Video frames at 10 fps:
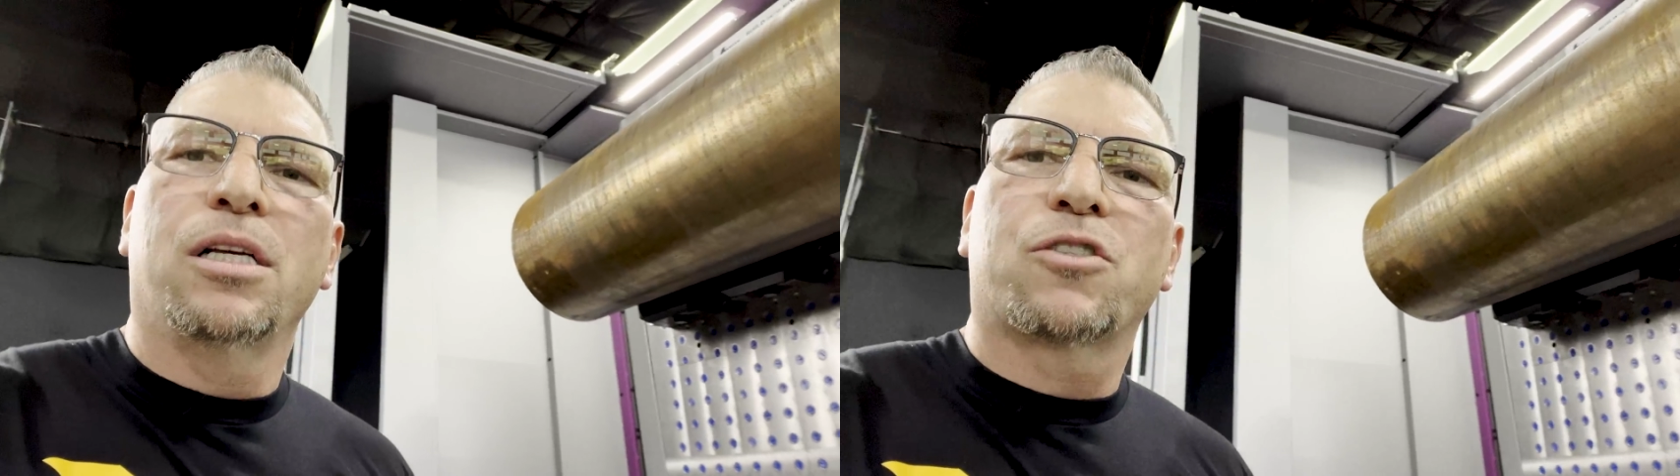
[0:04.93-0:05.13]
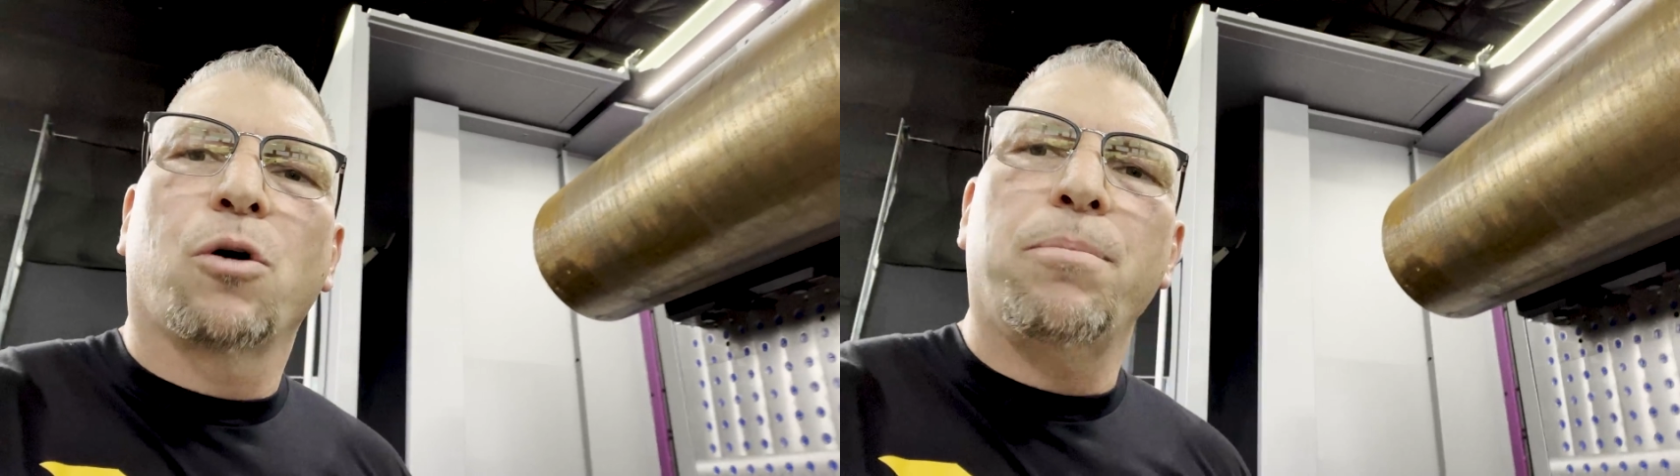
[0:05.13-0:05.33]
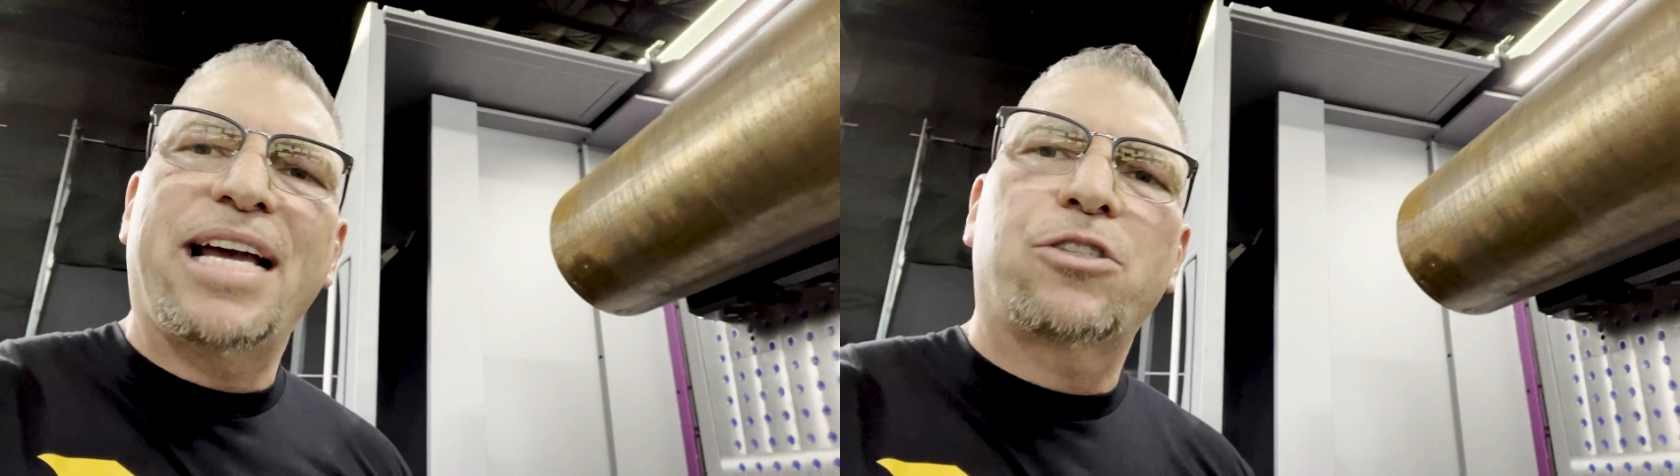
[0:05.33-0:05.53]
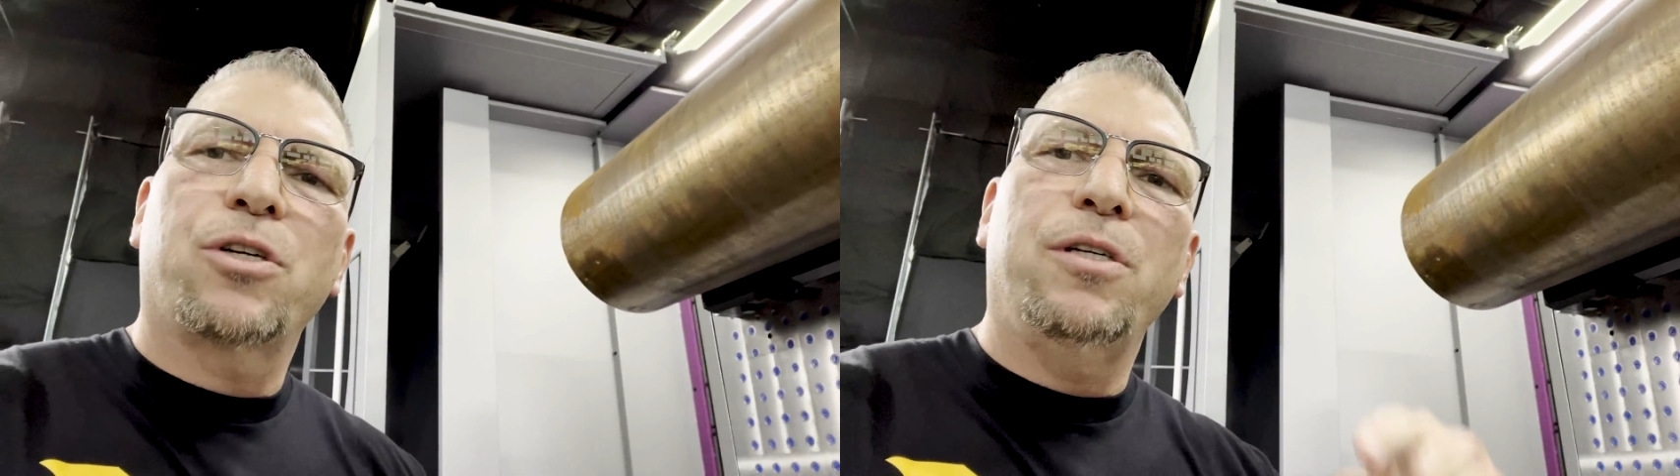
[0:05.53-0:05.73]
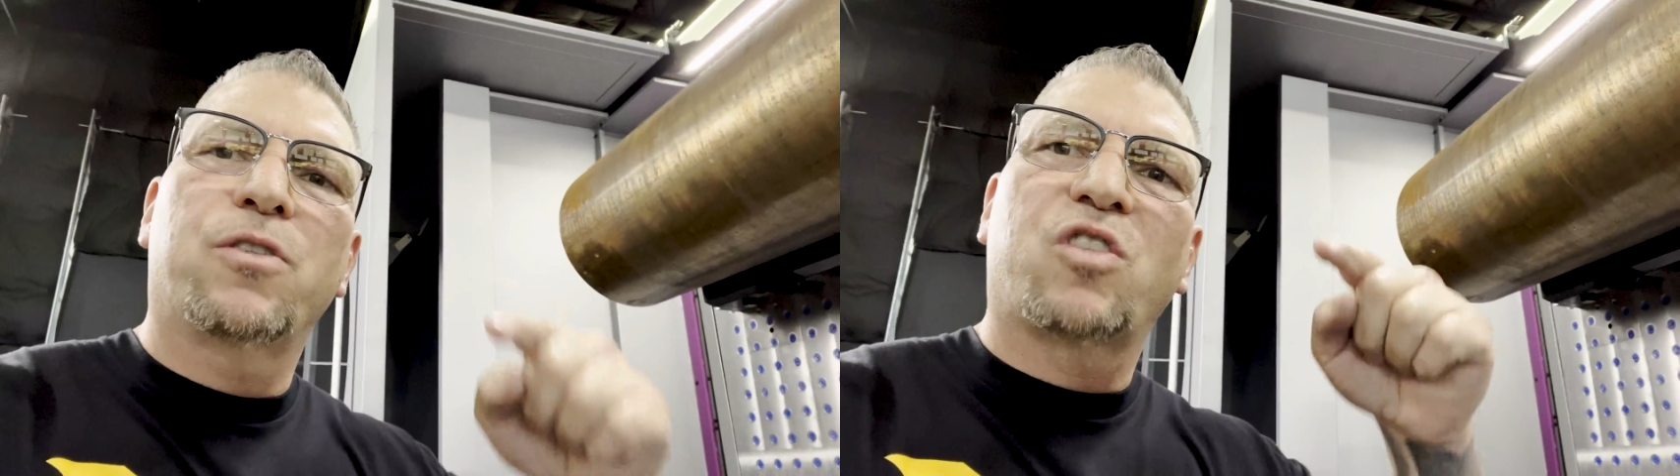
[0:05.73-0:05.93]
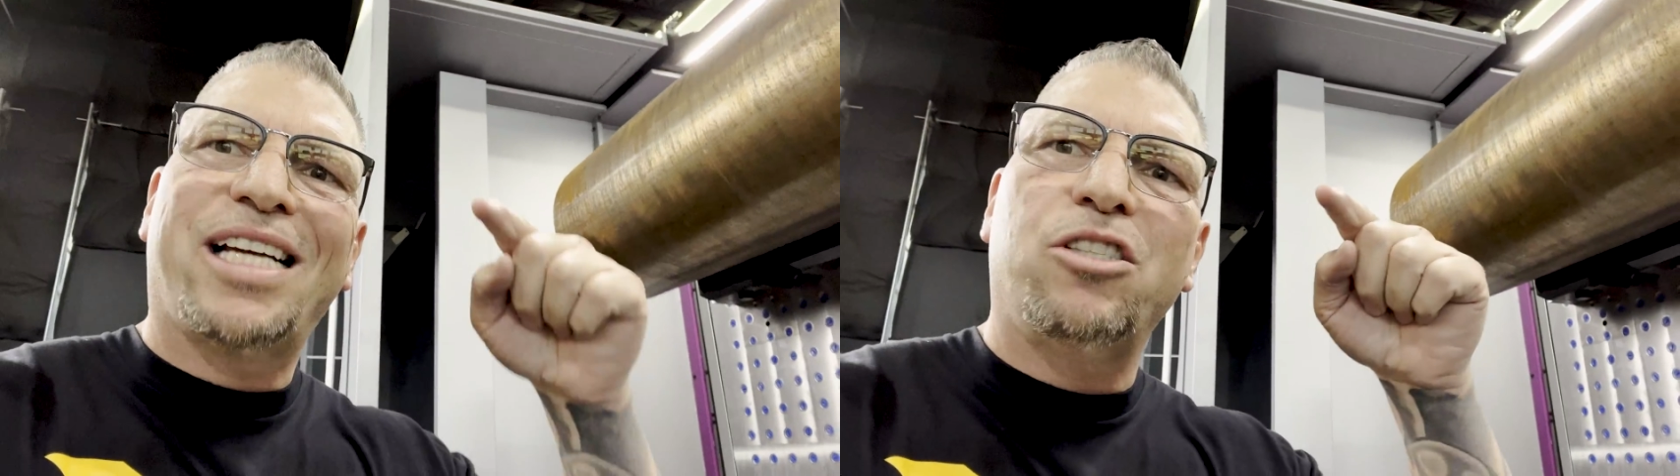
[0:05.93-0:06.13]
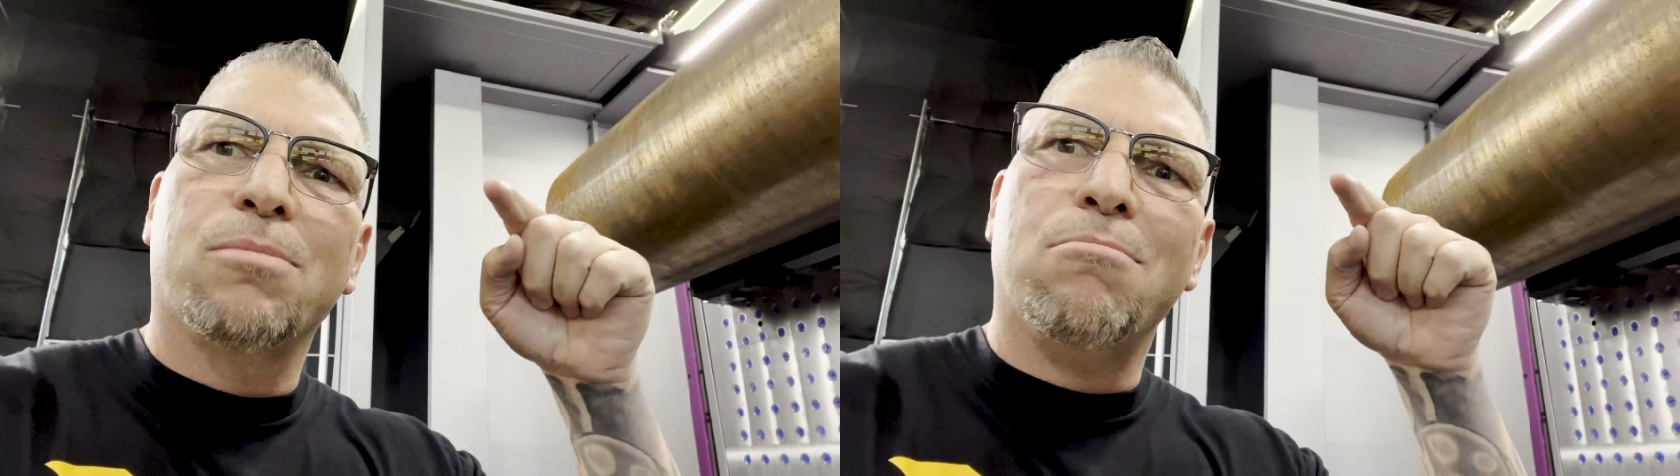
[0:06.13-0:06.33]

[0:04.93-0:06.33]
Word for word: So make sure you send your